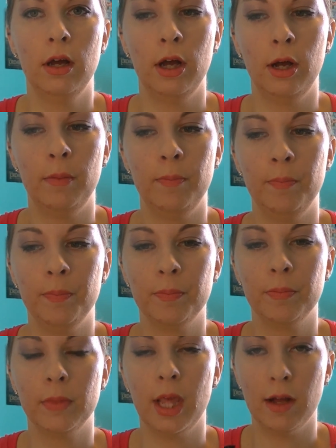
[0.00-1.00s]

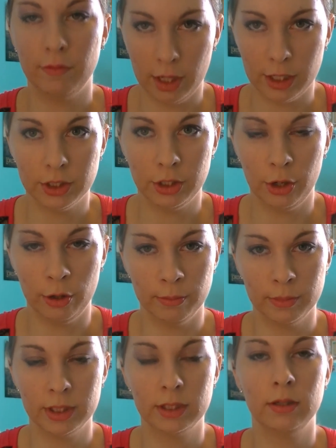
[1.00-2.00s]
have lost
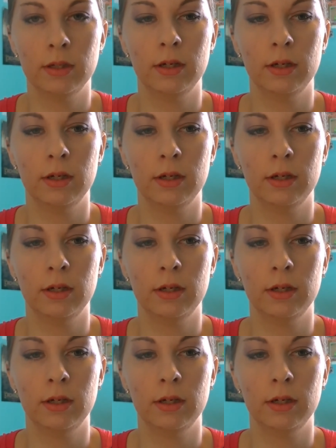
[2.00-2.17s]
homes.